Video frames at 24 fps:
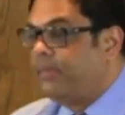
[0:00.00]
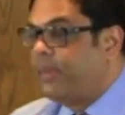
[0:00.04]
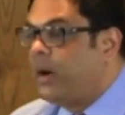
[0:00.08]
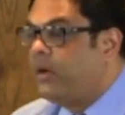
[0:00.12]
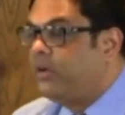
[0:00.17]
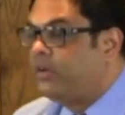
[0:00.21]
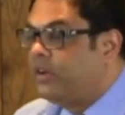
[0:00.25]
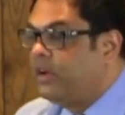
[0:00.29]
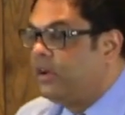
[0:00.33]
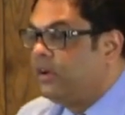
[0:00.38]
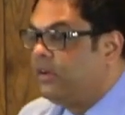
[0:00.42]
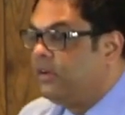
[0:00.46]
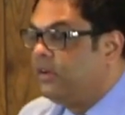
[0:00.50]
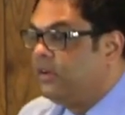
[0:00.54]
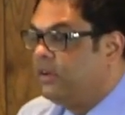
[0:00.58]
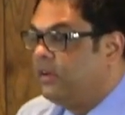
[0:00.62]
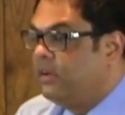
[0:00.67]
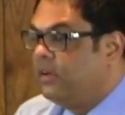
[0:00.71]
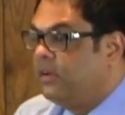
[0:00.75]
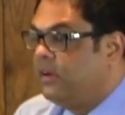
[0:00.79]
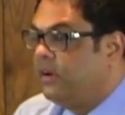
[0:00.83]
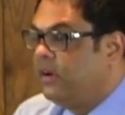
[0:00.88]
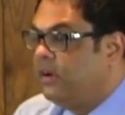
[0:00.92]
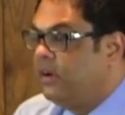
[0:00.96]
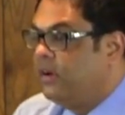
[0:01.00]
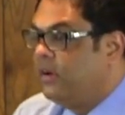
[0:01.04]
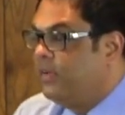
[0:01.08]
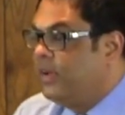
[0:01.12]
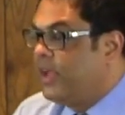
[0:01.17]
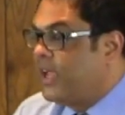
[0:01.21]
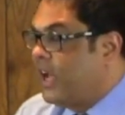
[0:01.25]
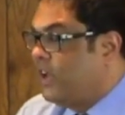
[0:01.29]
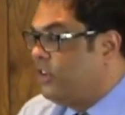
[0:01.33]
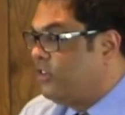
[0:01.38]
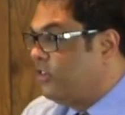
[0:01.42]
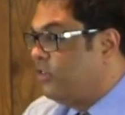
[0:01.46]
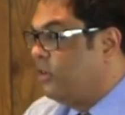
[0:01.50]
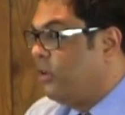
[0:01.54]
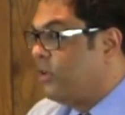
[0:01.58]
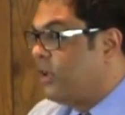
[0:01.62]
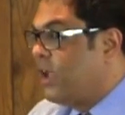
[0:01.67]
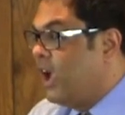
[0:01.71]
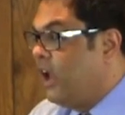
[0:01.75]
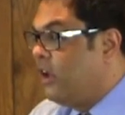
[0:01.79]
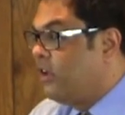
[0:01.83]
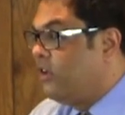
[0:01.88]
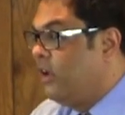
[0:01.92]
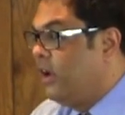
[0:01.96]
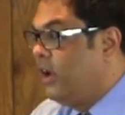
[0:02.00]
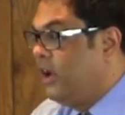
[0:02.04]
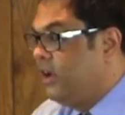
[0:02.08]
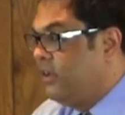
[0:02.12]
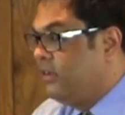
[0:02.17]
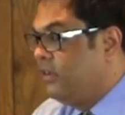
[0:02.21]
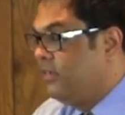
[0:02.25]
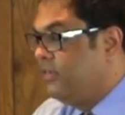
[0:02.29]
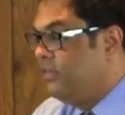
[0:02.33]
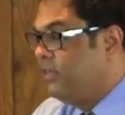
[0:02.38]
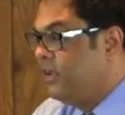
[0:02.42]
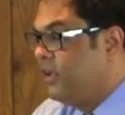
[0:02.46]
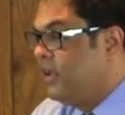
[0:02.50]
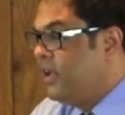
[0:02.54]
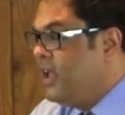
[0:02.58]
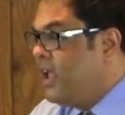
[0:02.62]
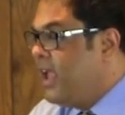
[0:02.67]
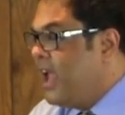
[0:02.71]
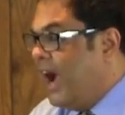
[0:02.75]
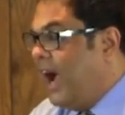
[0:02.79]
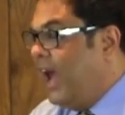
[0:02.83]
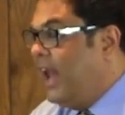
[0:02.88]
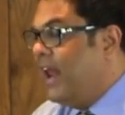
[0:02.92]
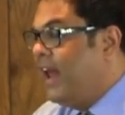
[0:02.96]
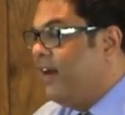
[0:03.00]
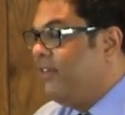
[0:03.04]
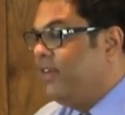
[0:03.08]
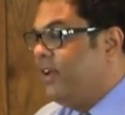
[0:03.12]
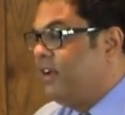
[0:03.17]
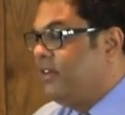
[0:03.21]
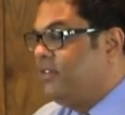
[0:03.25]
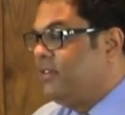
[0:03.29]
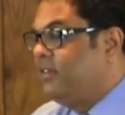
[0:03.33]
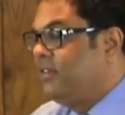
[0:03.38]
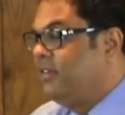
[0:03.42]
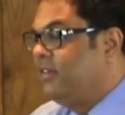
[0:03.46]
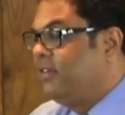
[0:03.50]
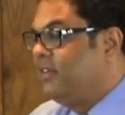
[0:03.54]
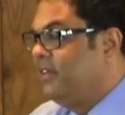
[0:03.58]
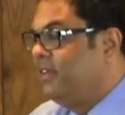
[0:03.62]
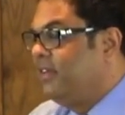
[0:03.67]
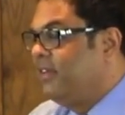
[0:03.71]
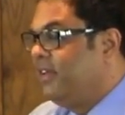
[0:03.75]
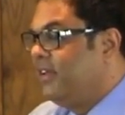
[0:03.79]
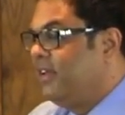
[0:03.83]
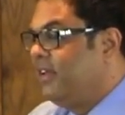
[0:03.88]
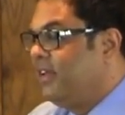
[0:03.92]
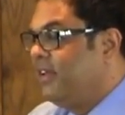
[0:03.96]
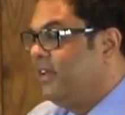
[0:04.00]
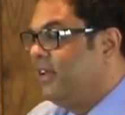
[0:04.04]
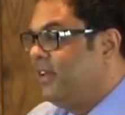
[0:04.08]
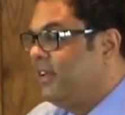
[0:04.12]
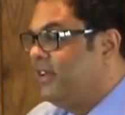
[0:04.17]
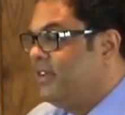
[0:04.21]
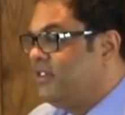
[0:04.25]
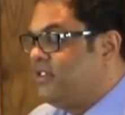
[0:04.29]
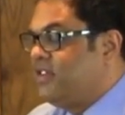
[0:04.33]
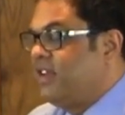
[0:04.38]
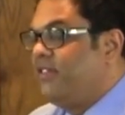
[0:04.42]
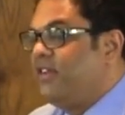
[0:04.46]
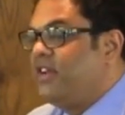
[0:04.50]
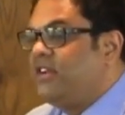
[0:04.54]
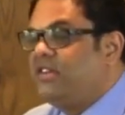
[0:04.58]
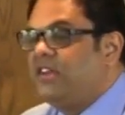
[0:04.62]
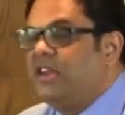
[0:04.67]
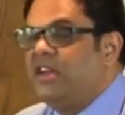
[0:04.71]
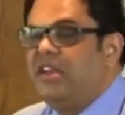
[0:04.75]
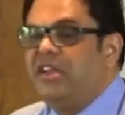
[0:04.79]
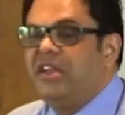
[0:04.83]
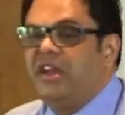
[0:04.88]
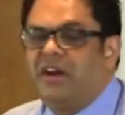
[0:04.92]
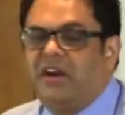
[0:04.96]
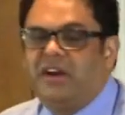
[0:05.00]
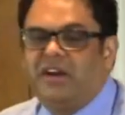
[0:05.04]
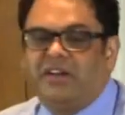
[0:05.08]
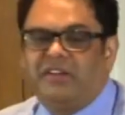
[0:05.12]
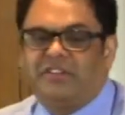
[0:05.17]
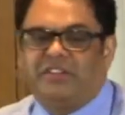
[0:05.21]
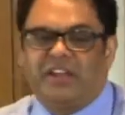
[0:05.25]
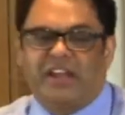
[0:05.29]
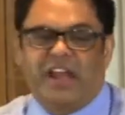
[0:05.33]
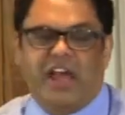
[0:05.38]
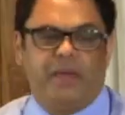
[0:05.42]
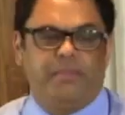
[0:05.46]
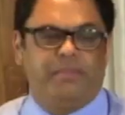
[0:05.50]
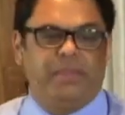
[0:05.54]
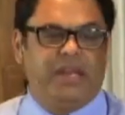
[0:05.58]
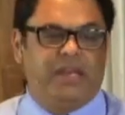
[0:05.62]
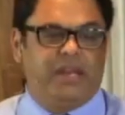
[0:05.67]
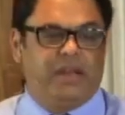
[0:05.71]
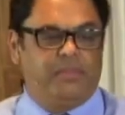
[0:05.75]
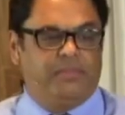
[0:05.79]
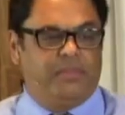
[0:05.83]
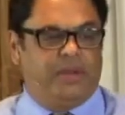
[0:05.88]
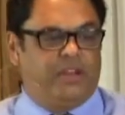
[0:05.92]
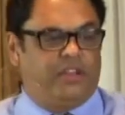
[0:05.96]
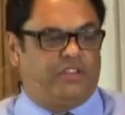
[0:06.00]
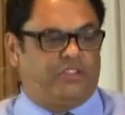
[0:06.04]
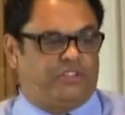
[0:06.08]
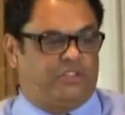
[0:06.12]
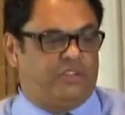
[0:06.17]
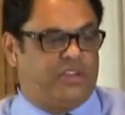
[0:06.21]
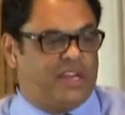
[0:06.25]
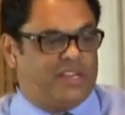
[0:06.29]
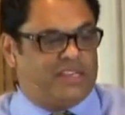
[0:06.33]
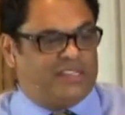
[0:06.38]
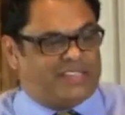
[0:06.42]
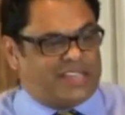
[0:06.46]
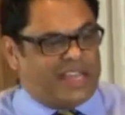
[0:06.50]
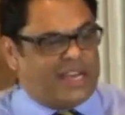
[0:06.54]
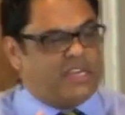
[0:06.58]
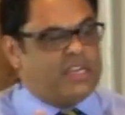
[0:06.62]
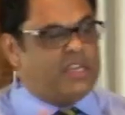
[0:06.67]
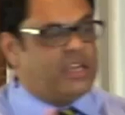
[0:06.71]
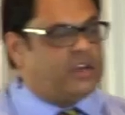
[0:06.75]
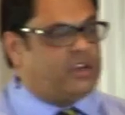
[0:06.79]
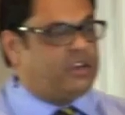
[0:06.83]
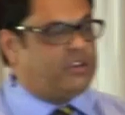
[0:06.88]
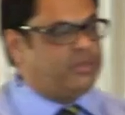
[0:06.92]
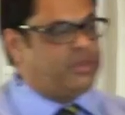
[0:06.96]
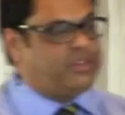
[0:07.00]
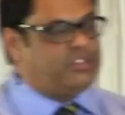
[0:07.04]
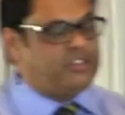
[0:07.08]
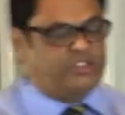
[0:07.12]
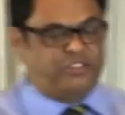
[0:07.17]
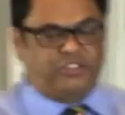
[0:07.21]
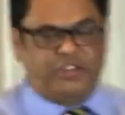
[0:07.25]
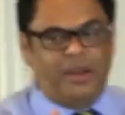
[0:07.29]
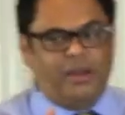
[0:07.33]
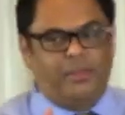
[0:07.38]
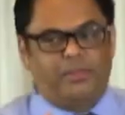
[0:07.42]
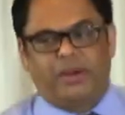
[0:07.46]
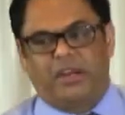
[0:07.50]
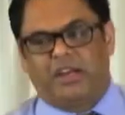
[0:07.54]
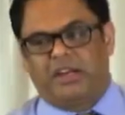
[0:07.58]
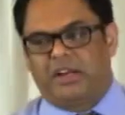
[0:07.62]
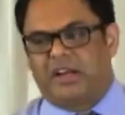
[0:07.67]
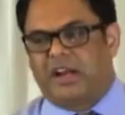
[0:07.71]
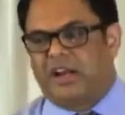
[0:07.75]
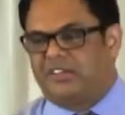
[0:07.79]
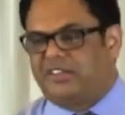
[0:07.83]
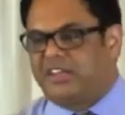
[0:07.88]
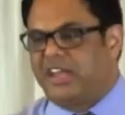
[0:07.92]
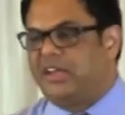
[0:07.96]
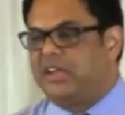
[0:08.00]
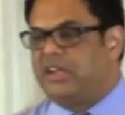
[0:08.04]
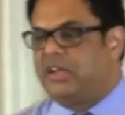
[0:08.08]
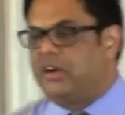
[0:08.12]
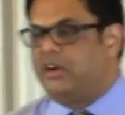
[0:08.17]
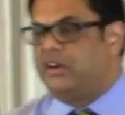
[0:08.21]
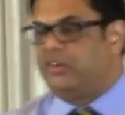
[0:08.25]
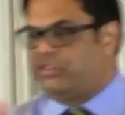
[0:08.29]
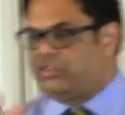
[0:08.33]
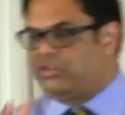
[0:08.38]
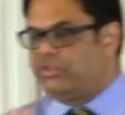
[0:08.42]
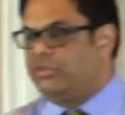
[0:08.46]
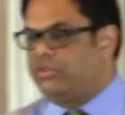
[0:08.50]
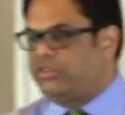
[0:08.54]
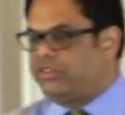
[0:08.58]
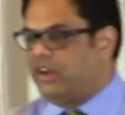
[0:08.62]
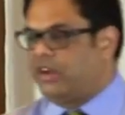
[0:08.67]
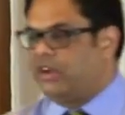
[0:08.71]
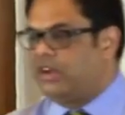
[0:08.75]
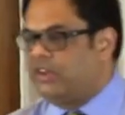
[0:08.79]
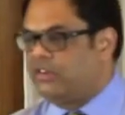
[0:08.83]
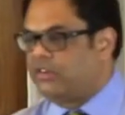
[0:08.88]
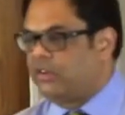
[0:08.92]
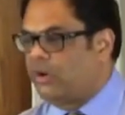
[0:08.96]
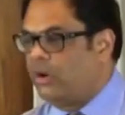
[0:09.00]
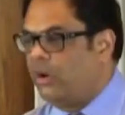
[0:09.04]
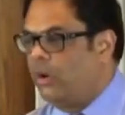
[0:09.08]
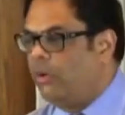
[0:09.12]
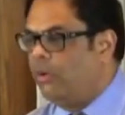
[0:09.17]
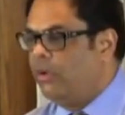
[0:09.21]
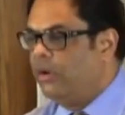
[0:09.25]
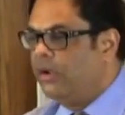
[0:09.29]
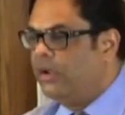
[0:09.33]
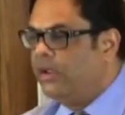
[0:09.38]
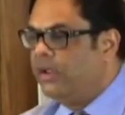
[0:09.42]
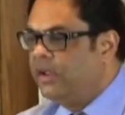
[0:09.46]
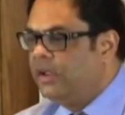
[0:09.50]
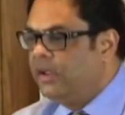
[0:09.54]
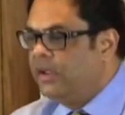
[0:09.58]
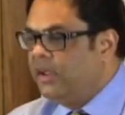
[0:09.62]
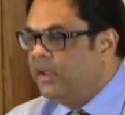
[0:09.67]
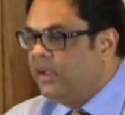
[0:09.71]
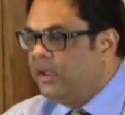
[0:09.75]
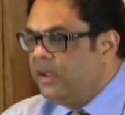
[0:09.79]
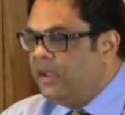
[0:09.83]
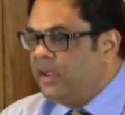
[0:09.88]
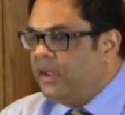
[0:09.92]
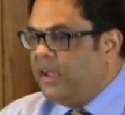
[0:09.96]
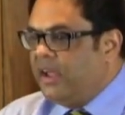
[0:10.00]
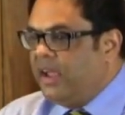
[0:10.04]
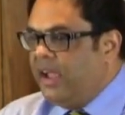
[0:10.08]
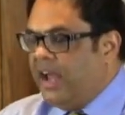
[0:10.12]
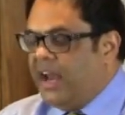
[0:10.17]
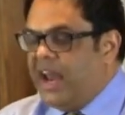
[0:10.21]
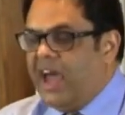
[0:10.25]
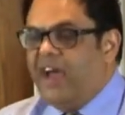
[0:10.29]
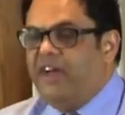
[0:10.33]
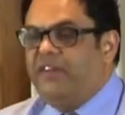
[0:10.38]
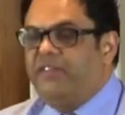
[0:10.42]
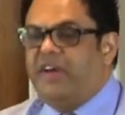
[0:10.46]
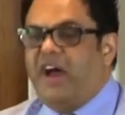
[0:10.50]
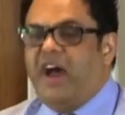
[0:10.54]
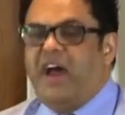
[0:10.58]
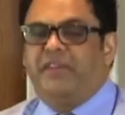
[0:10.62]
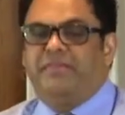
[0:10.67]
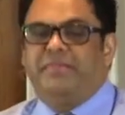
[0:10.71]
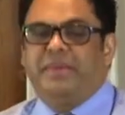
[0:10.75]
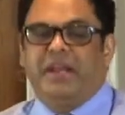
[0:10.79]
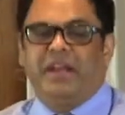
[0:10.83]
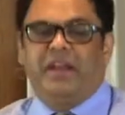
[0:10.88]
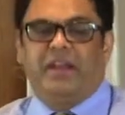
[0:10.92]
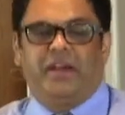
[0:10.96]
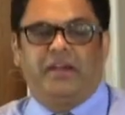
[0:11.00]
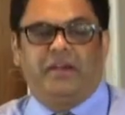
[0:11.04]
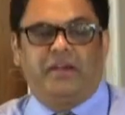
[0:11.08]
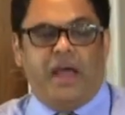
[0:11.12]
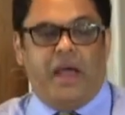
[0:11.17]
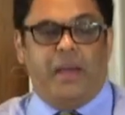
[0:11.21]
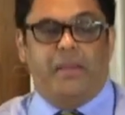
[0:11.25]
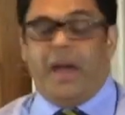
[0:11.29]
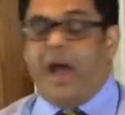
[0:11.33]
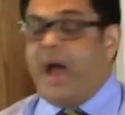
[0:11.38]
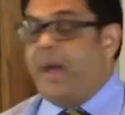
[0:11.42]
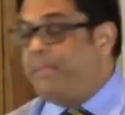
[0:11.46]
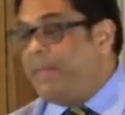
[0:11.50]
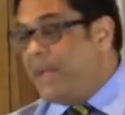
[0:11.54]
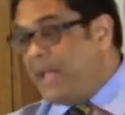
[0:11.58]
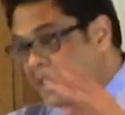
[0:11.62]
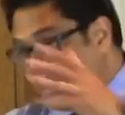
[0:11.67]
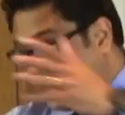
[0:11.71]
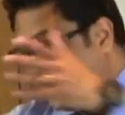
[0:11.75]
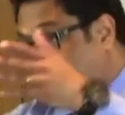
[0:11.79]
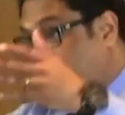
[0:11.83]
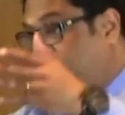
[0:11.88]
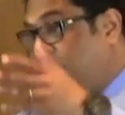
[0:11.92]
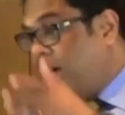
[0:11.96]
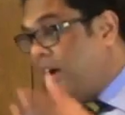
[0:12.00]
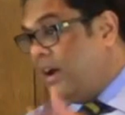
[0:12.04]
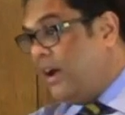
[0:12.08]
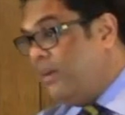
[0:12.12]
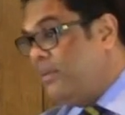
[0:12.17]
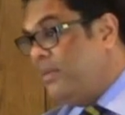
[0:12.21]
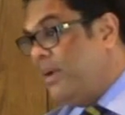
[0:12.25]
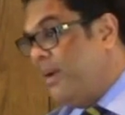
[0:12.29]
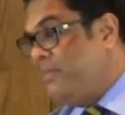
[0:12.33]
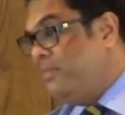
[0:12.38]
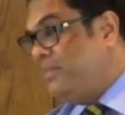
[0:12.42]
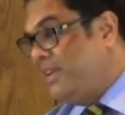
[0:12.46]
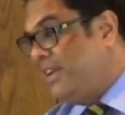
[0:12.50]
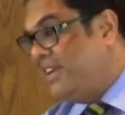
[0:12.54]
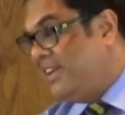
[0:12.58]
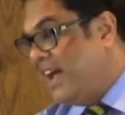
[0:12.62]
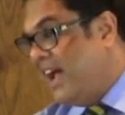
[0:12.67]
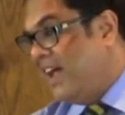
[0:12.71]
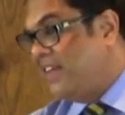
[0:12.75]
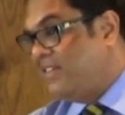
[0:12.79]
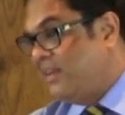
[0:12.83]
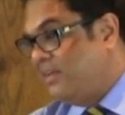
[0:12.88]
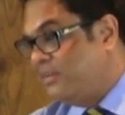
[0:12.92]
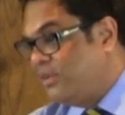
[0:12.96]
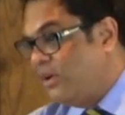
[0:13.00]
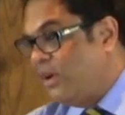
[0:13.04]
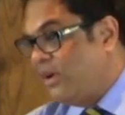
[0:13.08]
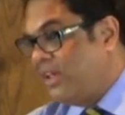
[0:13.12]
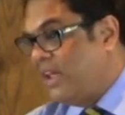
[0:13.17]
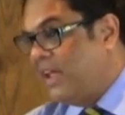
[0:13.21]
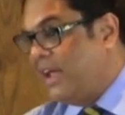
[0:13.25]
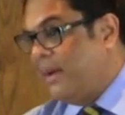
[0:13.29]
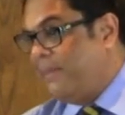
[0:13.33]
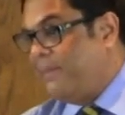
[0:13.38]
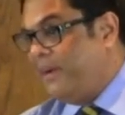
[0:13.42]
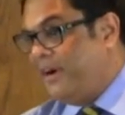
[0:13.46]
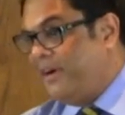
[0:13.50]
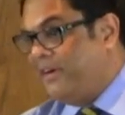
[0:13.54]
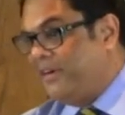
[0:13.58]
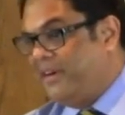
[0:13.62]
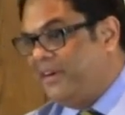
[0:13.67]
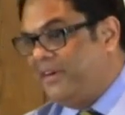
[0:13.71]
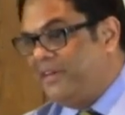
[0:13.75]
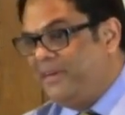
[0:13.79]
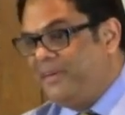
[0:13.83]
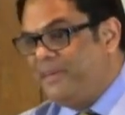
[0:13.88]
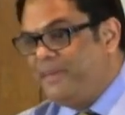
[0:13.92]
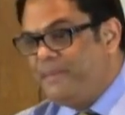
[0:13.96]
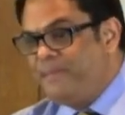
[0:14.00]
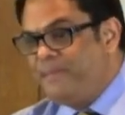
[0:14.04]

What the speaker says: about it. We get so calculative. I love it. 17 years that I've been in ministry, and 10 years, we just celebrated our 10 years two Sundays ago. And I've been there. Guys, I'm talking about it.